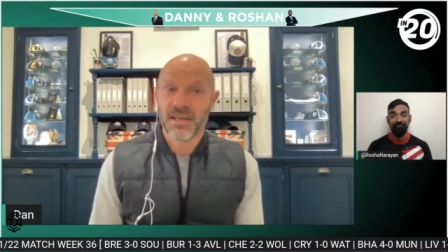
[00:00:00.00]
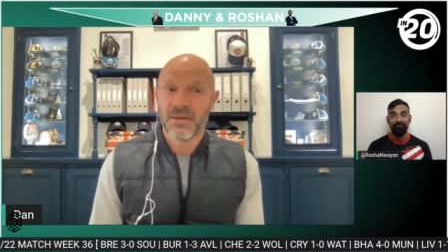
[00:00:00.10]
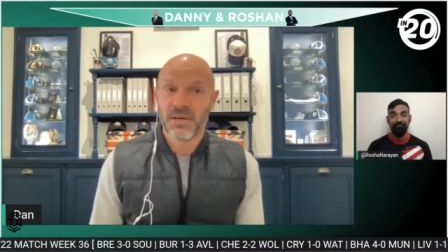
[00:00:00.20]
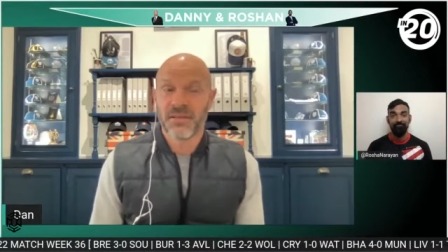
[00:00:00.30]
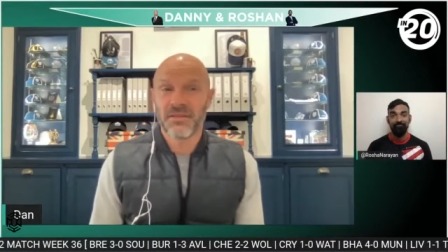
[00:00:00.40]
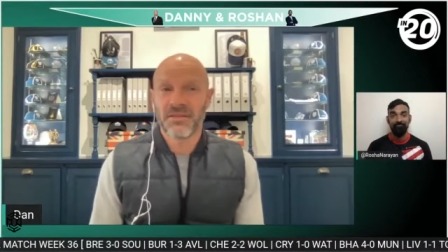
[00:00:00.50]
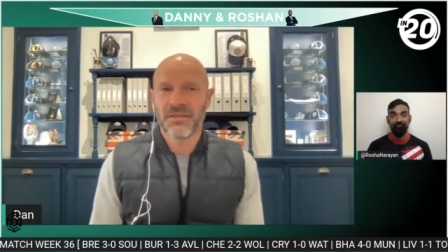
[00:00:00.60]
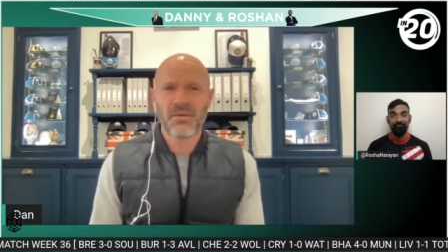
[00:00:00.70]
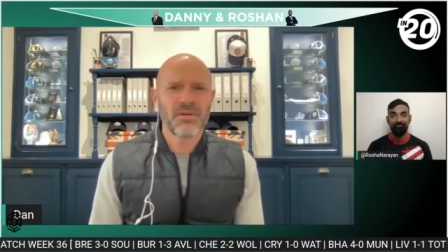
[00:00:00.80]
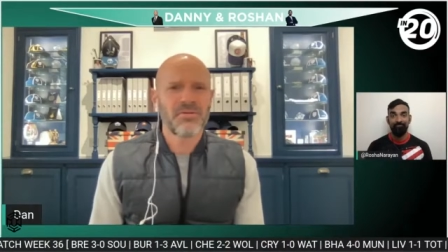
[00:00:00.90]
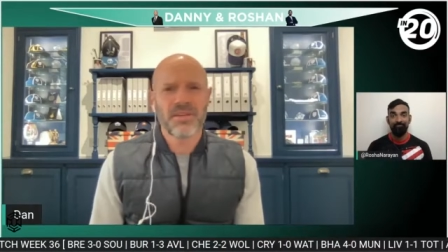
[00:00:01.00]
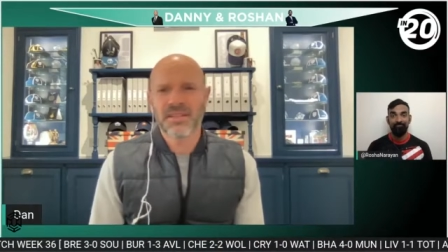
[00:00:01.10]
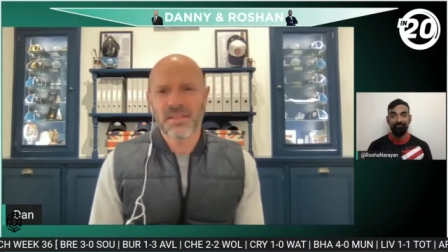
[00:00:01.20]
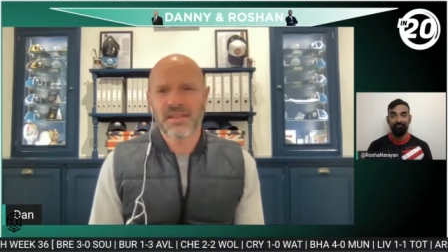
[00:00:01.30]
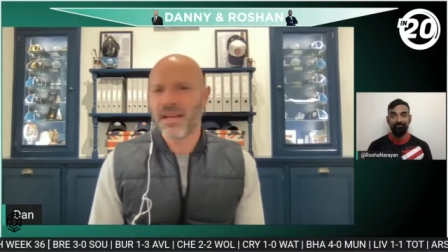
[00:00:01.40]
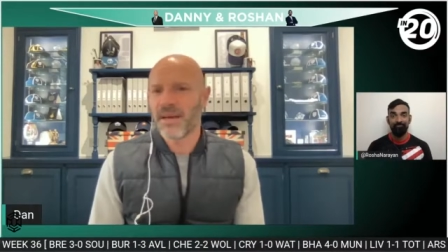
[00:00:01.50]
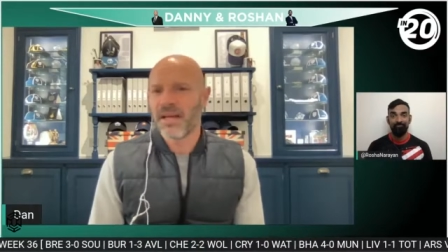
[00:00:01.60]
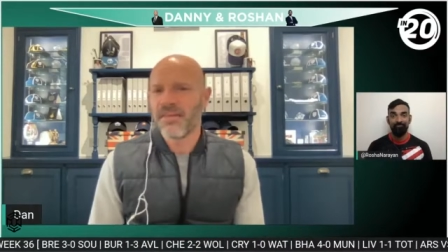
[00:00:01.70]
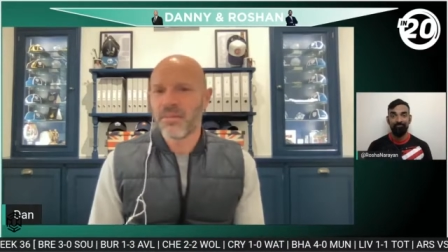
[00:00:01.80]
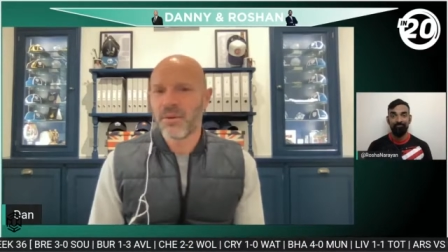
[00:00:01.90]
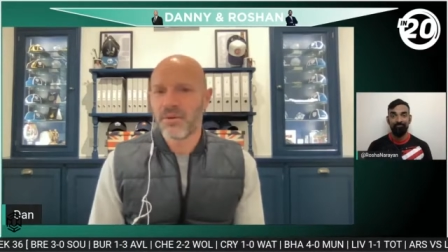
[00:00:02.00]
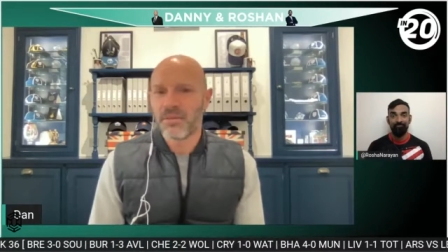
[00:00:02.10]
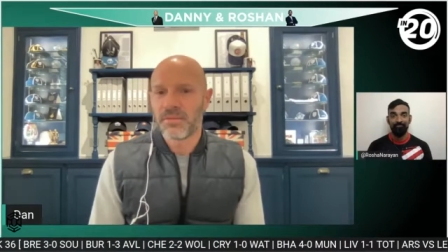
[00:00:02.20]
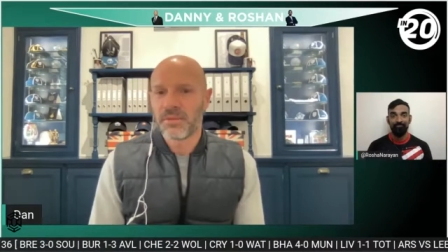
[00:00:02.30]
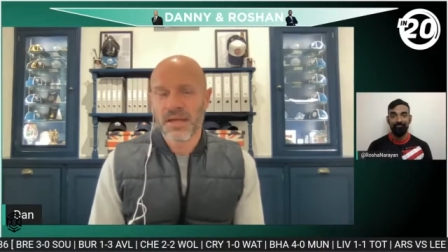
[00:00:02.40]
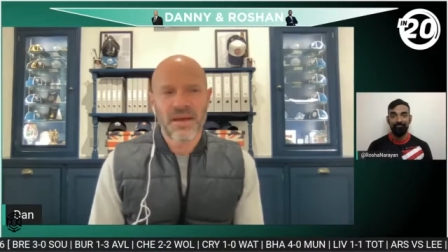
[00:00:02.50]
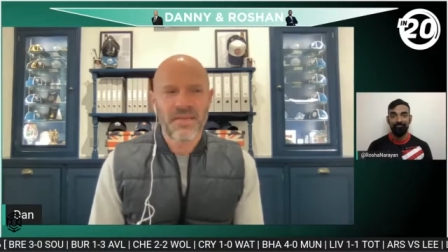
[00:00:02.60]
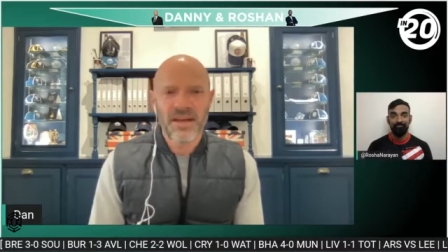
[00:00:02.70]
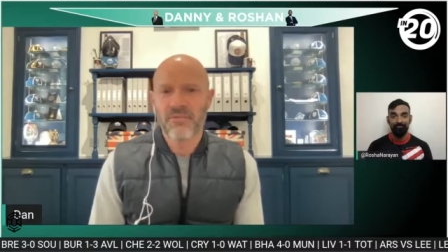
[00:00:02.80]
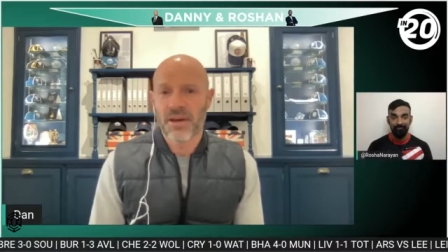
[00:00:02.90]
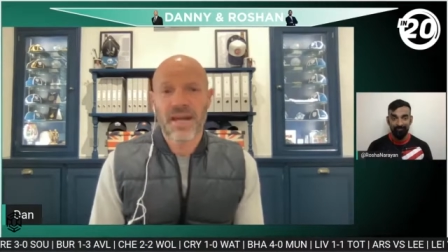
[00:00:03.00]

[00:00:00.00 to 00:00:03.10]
Well, no one's really said that about Liverpool, and their run